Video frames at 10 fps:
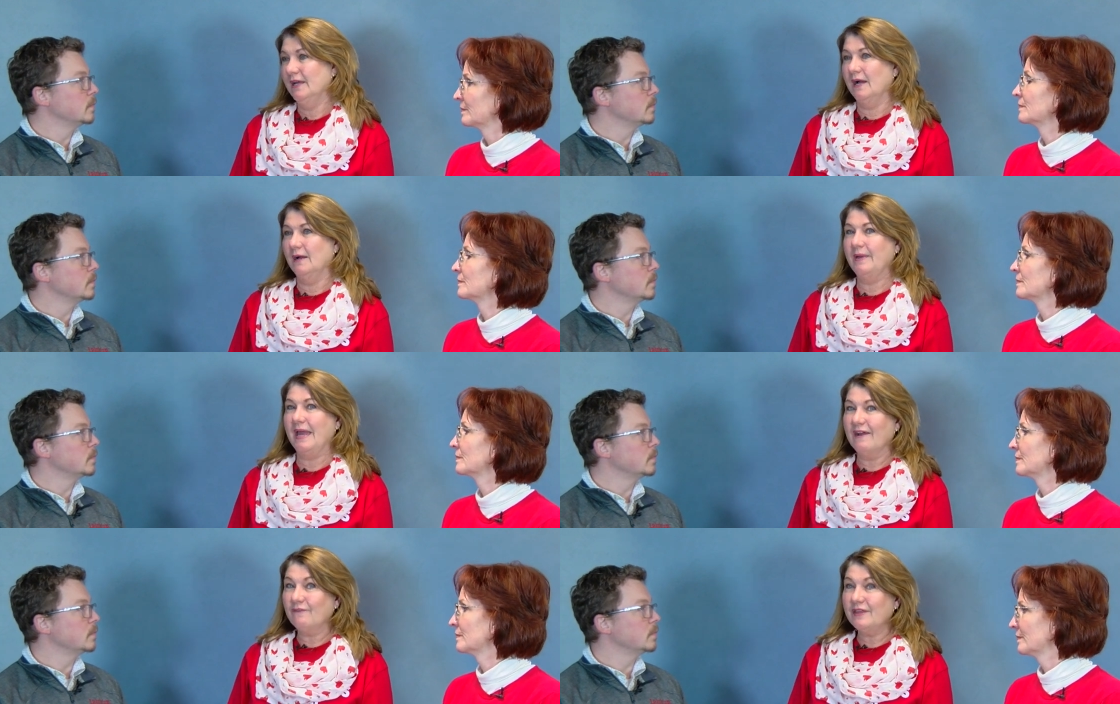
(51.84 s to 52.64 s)
Speaker 1: Um,
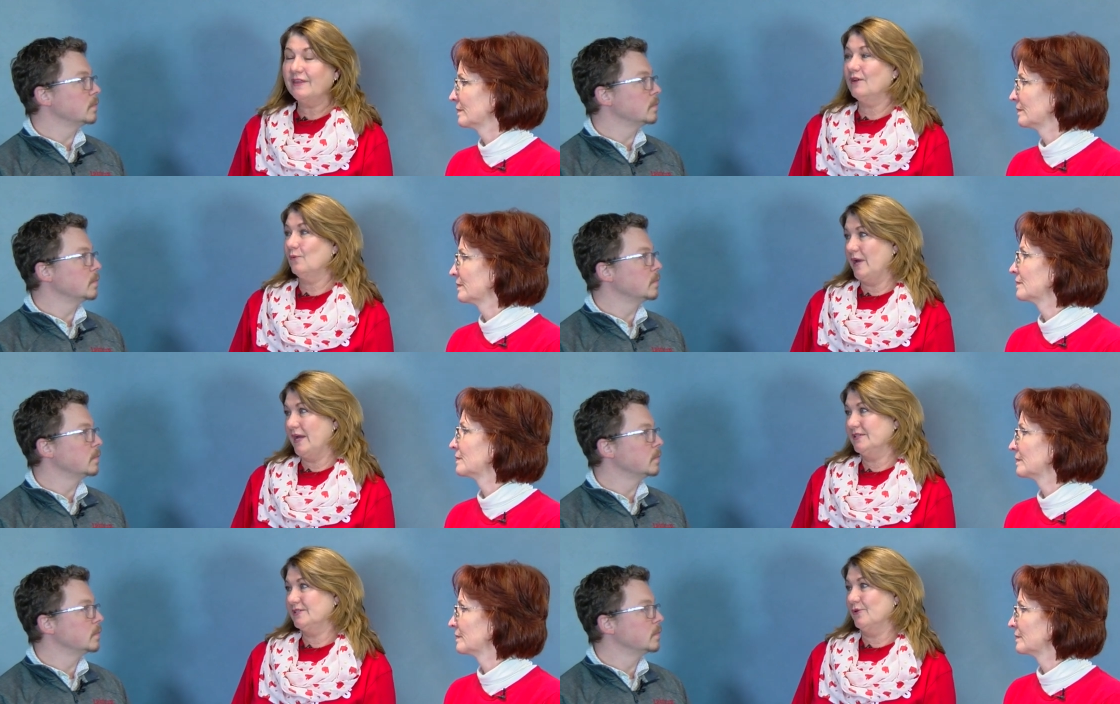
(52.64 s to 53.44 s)
everything
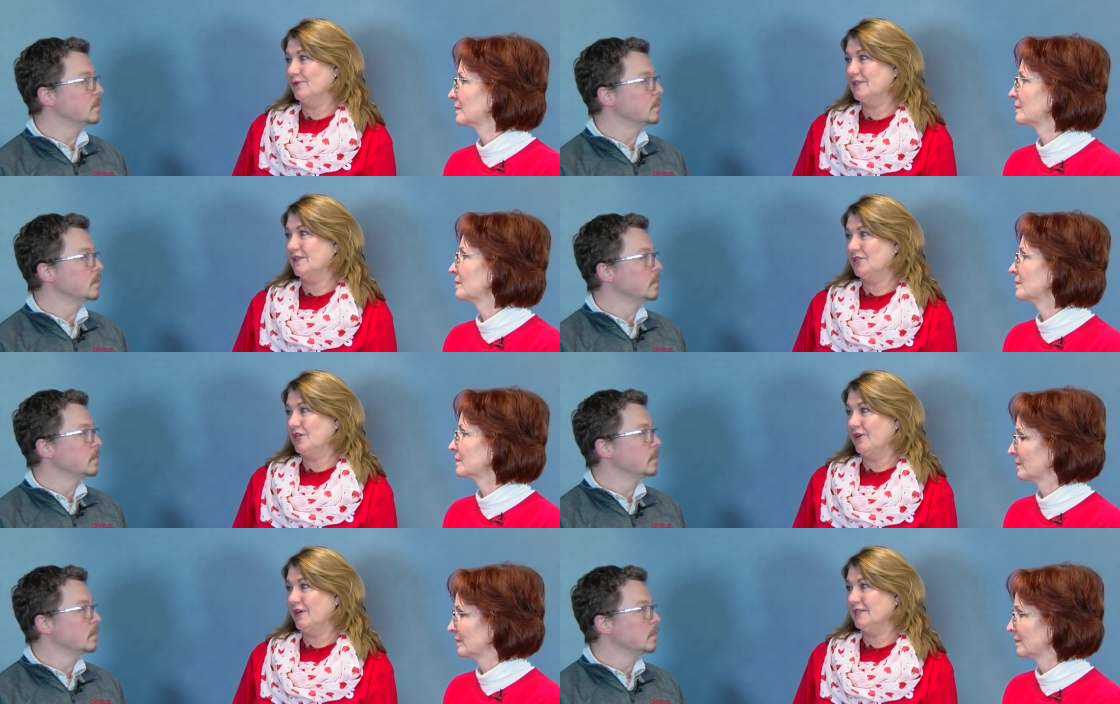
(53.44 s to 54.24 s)
raised goes to the
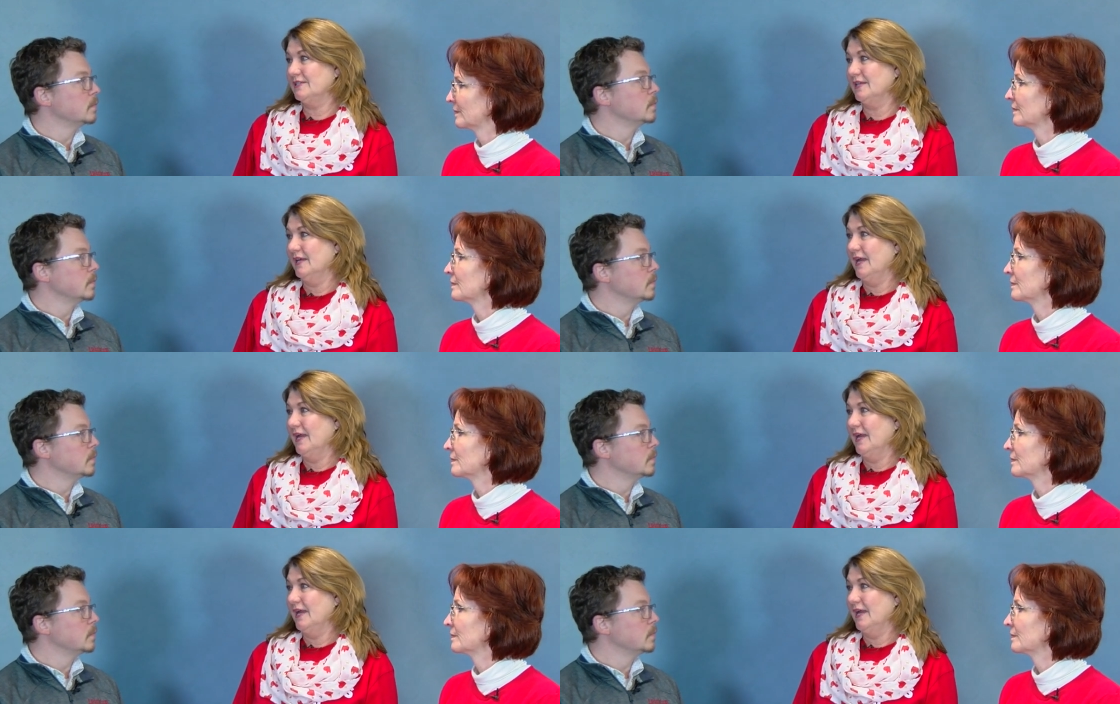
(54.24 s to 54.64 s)
charities,